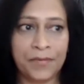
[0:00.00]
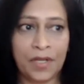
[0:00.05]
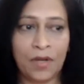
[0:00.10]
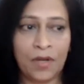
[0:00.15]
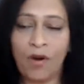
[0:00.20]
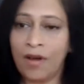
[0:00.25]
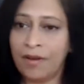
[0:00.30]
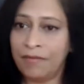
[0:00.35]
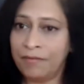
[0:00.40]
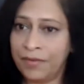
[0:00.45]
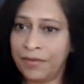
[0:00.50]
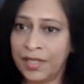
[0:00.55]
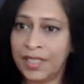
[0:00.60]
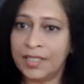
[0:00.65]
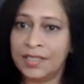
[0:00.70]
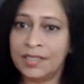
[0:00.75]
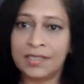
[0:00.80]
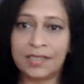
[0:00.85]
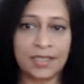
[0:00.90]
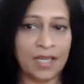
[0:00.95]

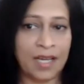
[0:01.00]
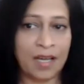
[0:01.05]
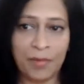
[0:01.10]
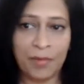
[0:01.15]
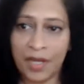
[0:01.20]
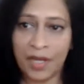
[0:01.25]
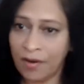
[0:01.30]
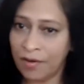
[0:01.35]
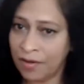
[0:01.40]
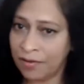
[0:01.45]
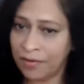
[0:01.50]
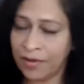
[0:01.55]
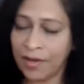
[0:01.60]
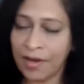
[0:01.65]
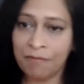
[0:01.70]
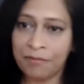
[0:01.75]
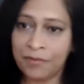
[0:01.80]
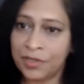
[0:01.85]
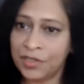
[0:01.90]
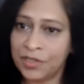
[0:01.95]
confidence, coming out of
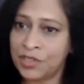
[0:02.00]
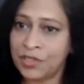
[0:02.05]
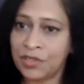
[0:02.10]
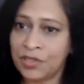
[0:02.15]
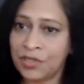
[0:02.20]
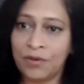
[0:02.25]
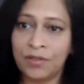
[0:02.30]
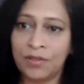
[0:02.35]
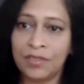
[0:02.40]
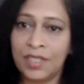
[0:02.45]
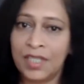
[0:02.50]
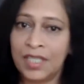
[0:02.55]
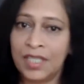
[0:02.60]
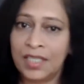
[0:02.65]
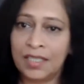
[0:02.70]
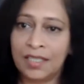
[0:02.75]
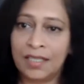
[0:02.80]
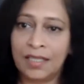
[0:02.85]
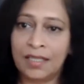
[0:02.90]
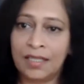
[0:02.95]
comfort zone,
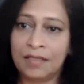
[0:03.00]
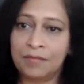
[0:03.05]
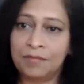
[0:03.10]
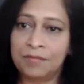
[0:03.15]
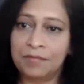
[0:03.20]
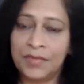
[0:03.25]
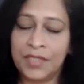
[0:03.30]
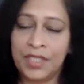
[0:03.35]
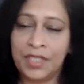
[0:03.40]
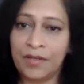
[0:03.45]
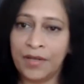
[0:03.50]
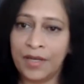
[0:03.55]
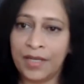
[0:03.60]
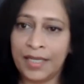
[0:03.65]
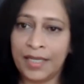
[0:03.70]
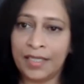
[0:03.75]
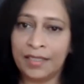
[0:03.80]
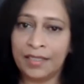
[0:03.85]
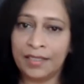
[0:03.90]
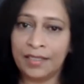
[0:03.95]

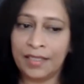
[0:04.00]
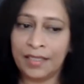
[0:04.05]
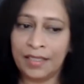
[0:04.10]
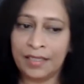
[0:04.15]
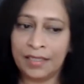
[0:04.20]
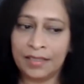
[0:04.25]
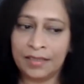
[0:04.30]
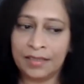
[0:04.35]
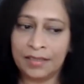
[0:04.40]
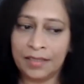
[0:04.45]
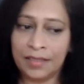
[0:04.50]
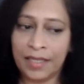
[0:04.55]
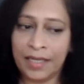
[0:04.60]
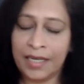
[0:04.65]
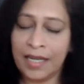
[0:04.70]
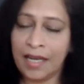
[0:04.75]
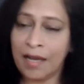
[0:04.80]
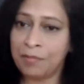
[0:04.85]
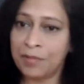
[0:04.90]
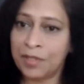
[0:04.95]
a
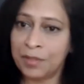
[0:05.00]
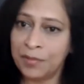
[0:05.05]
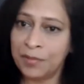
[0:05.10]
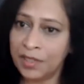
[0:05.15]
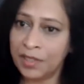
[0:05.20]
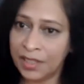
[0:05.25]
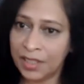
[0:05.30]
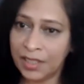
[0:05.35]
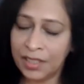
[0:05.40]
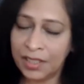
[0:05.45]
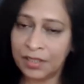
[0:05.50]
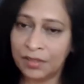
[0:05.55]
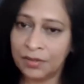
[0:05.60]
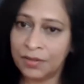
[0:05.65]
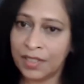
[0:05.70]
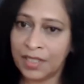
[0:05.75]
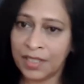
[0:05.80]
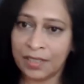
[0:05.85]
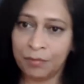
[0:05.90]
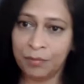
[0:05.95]
adaptability to
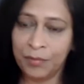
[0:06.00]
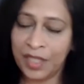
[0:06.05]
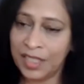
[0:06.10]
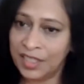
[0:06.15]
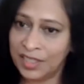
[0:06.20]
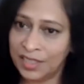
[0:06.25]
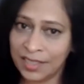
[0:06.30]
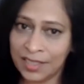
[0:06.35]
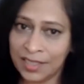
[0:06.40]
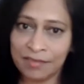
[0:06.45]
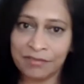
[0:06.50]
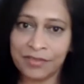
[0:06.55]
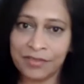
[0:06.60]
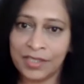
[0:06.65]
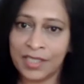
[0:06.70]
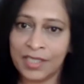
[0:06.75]
that big shift.